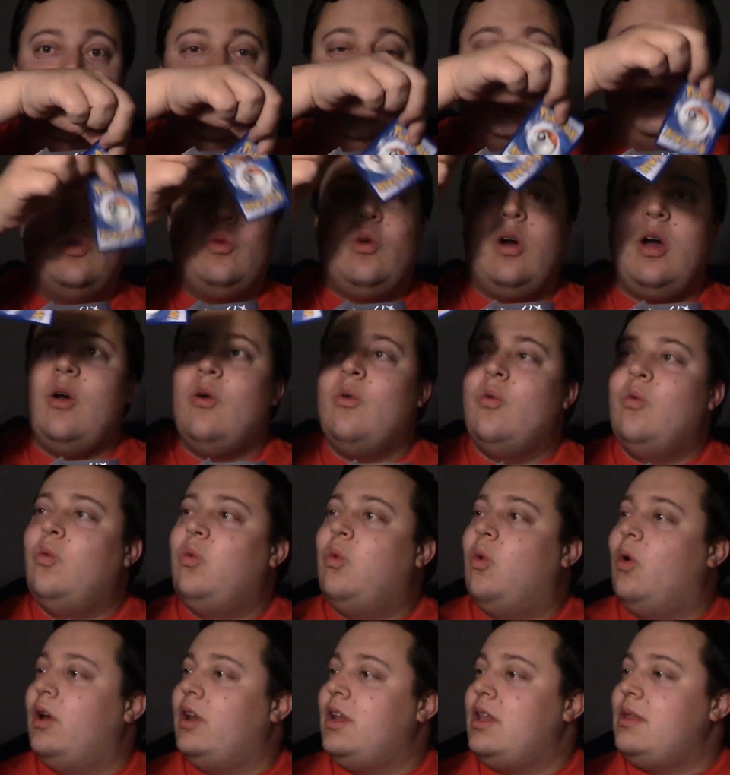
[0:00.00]
You
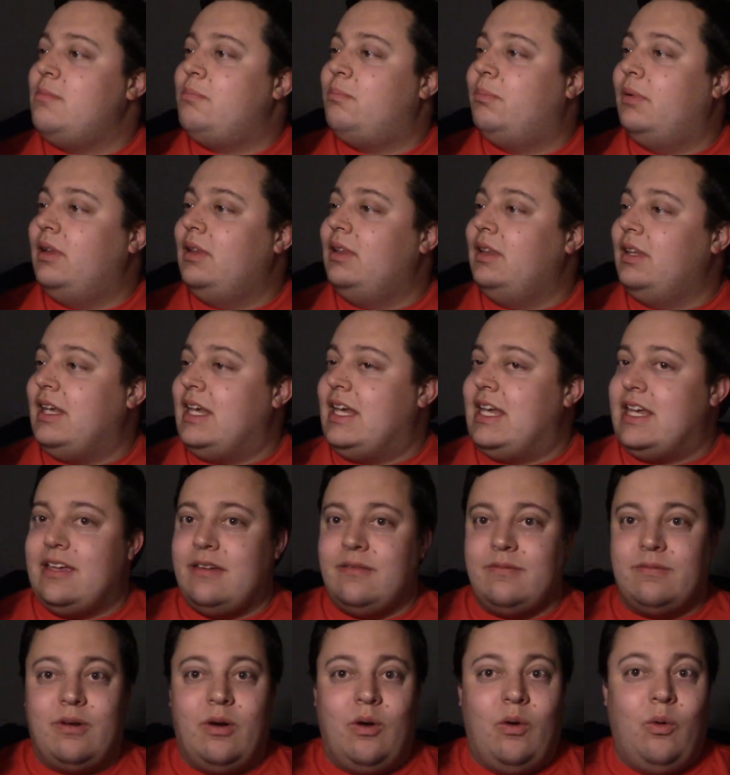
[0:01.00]
wouldn't
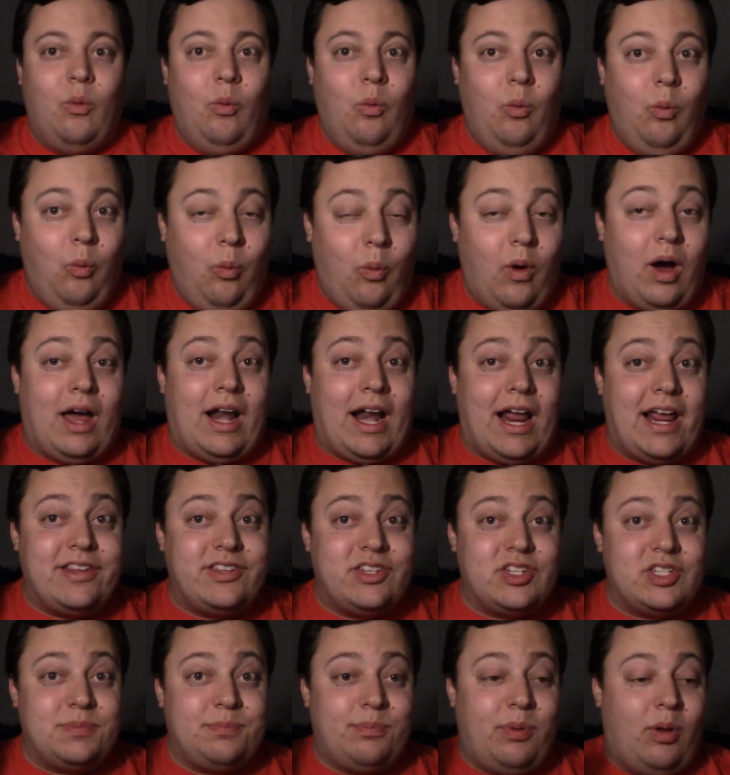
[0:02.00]
believe what
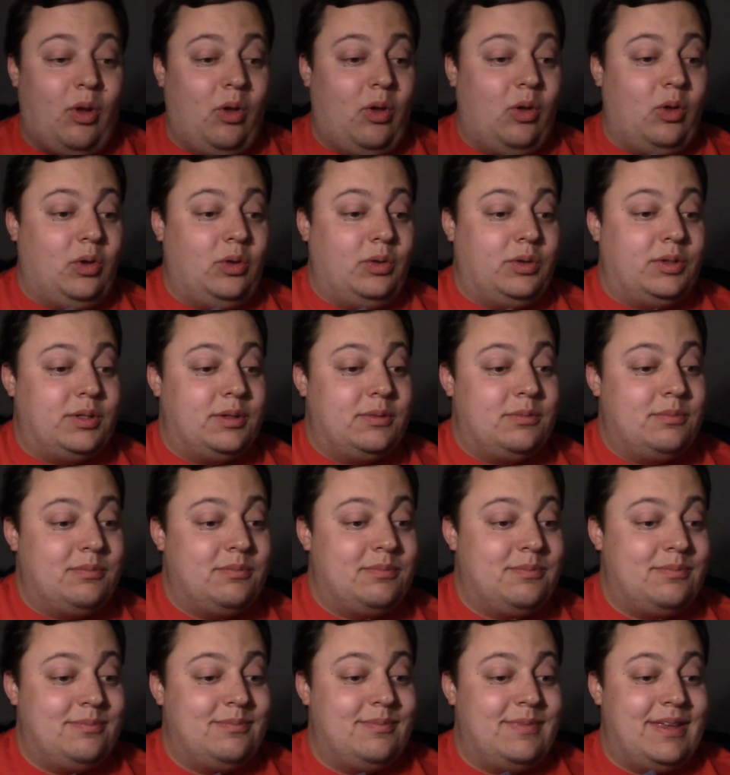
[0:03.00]
I just pulled
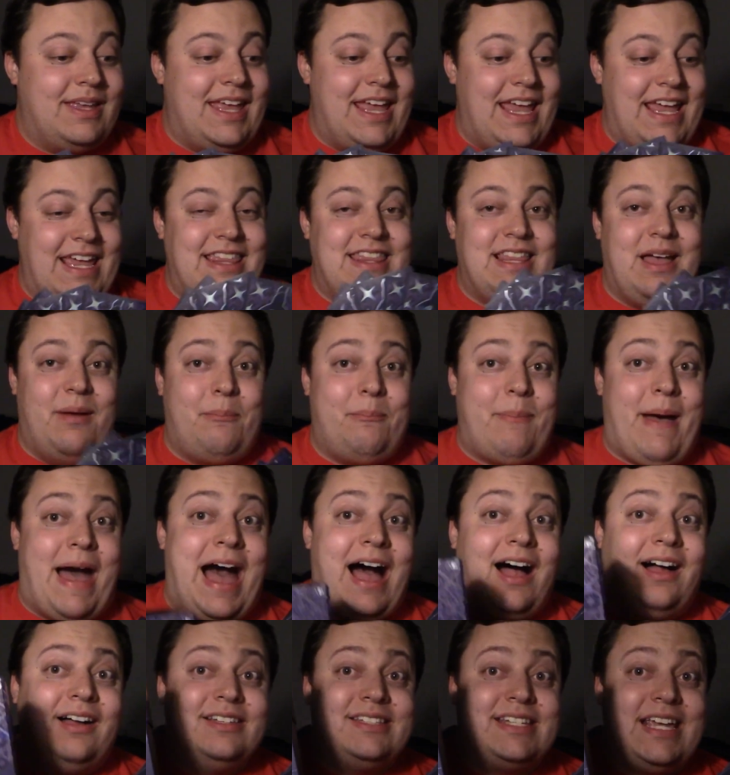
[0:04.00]
in the
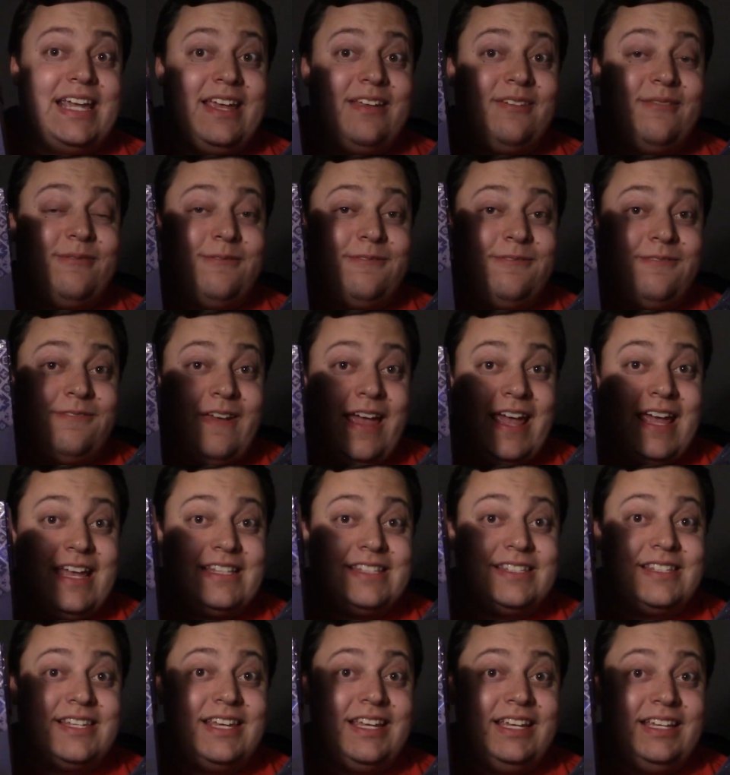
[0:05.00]
Paldean
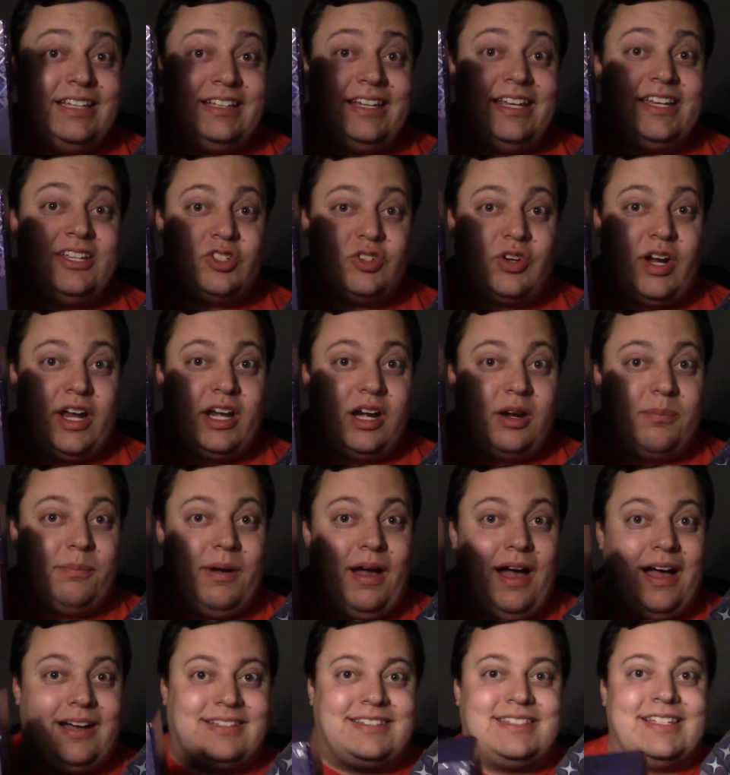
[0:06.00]
Fates Elite Trainer
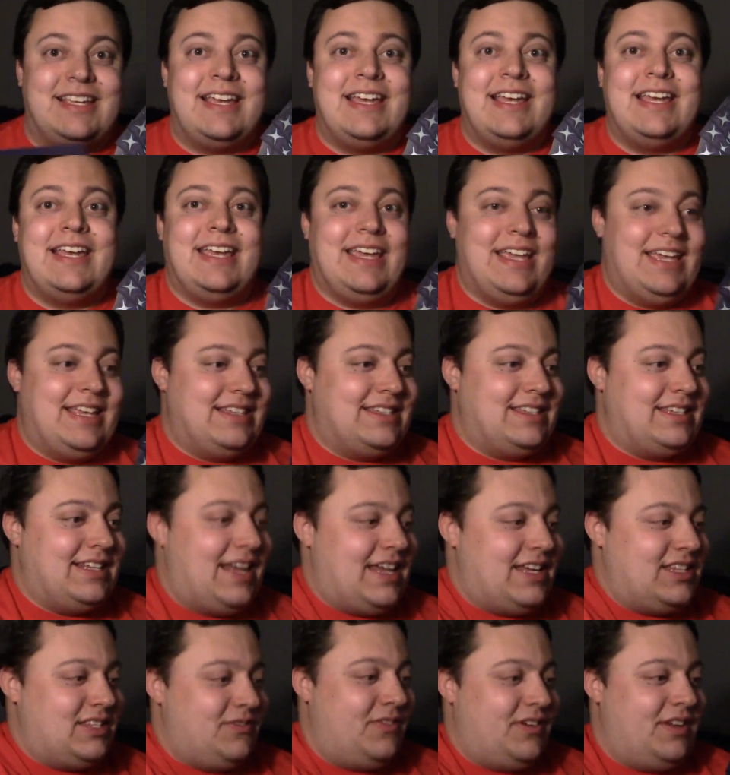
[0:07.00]
box in
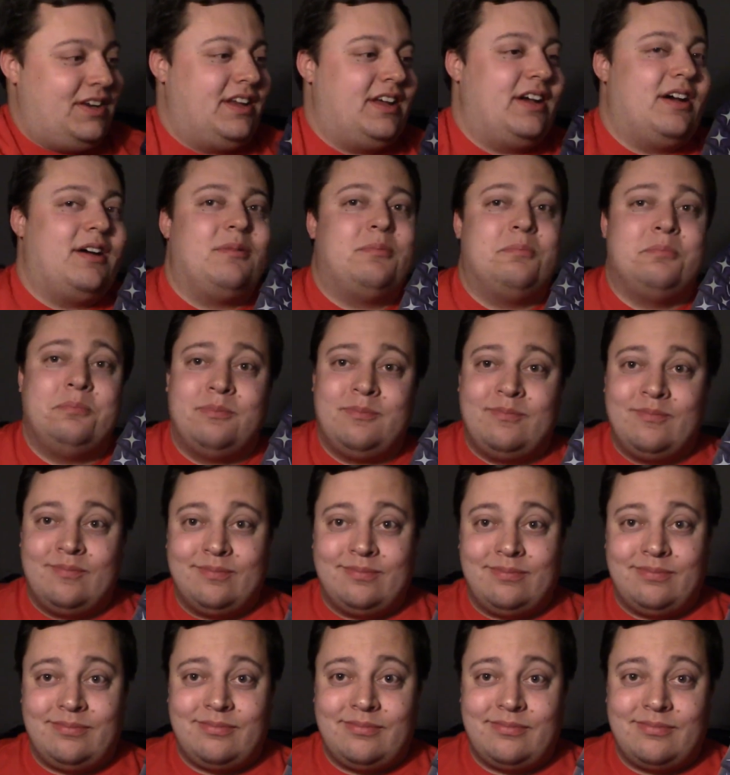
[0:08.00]
today's video.
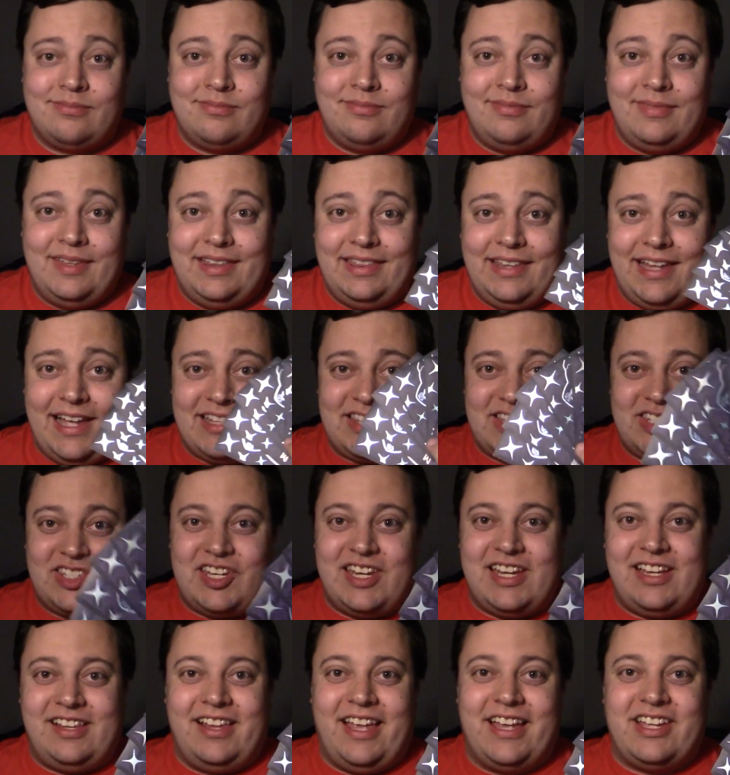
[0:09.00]
Let's
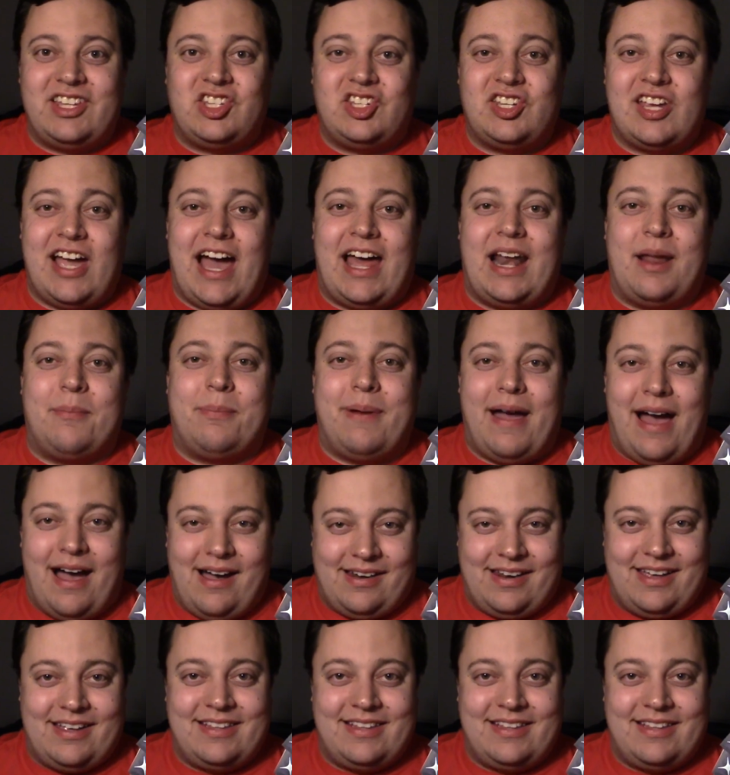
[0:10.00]
Chicle chat about